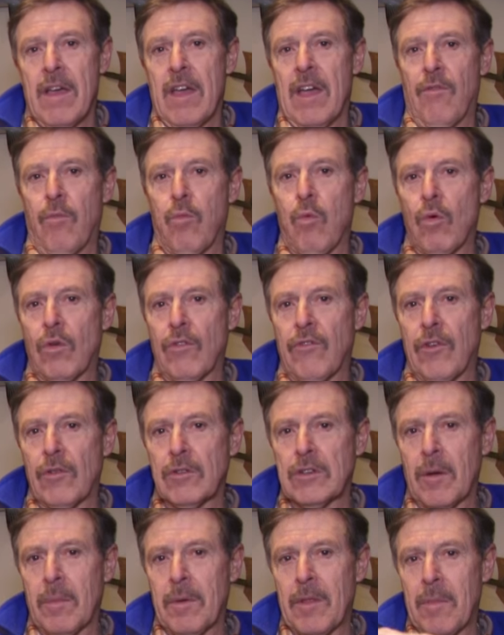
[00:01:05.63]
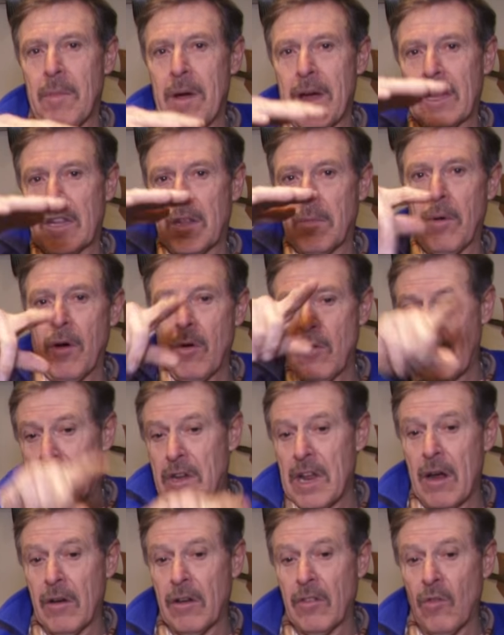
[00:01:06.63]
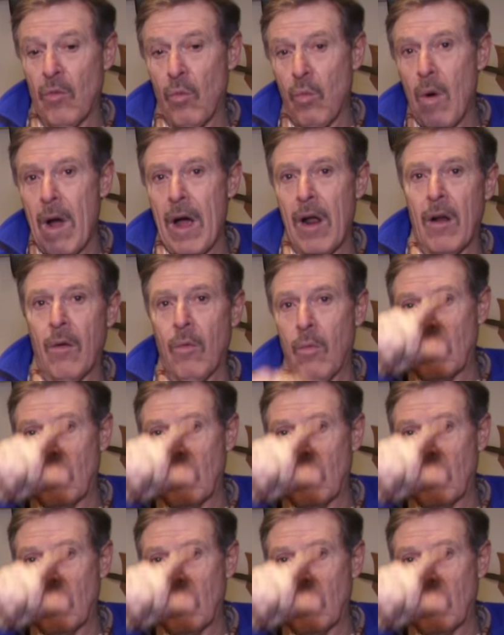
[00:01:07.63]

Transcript: if water fills up in the back of the boat down in the well,